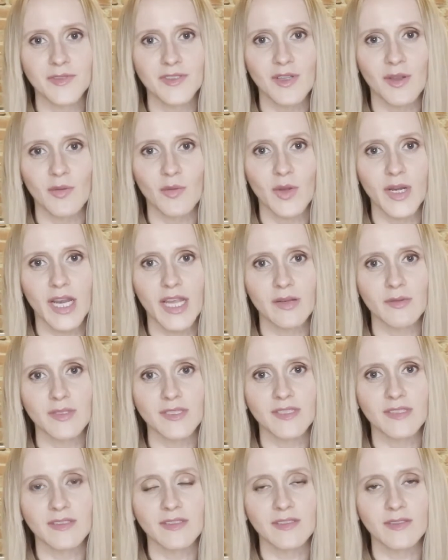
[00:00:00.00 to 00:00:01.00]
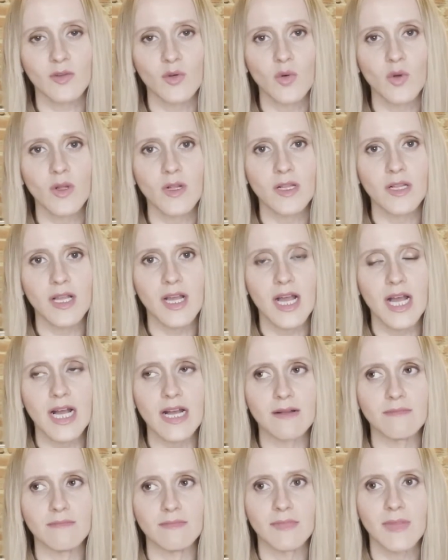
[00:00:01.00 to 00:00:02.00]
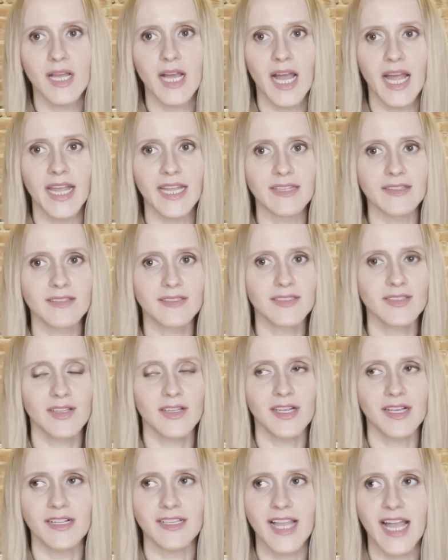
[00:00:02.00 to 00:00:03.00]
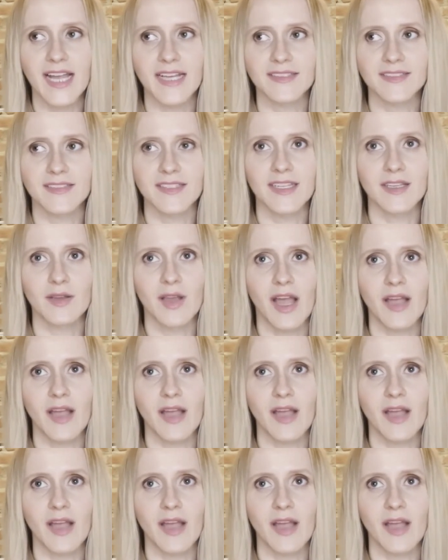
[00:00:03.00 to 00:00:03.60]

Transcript: So when I was in school, I took a class.